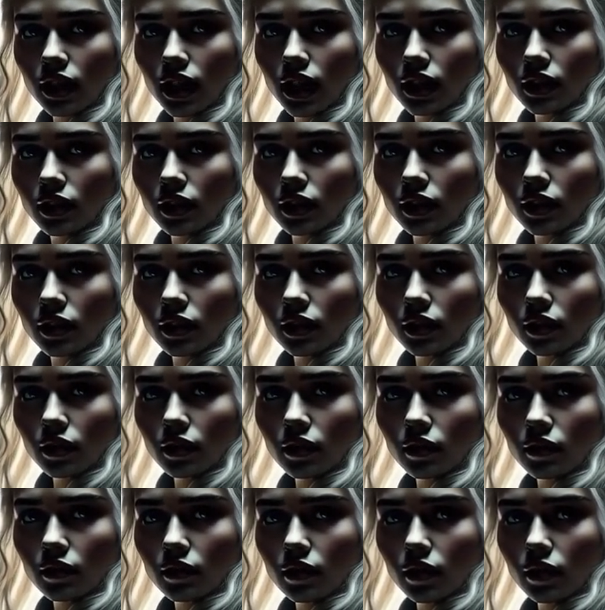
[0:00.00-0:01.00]
She wants to
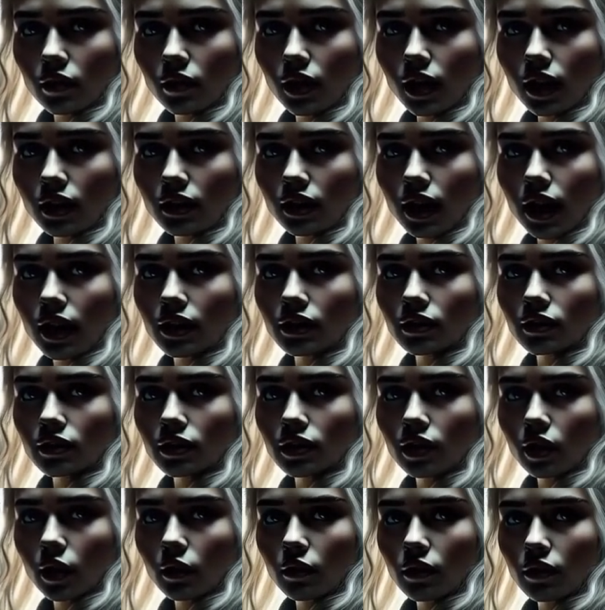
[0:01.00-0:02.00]
break the Targaryen
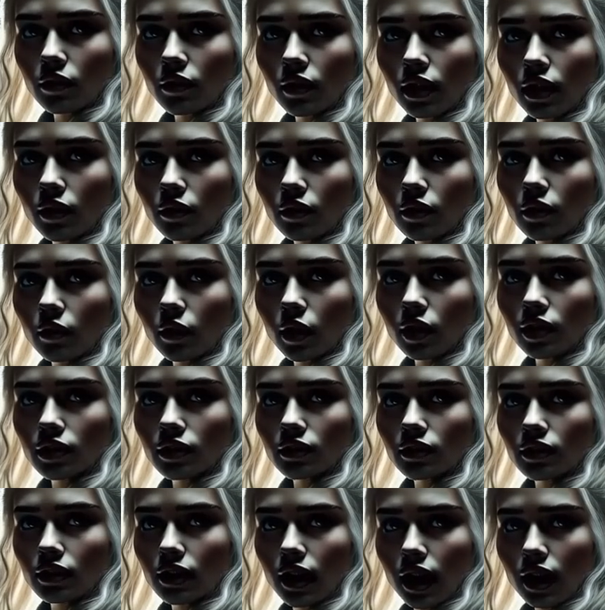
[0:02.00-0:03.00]
mystique once and for
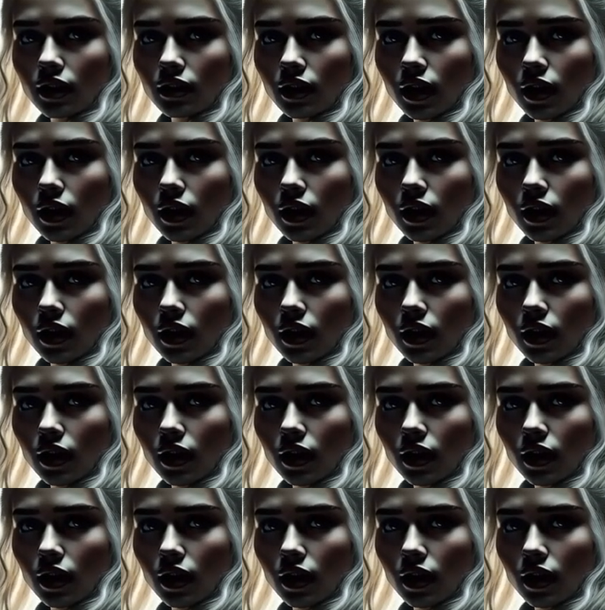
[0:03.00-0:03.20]
all."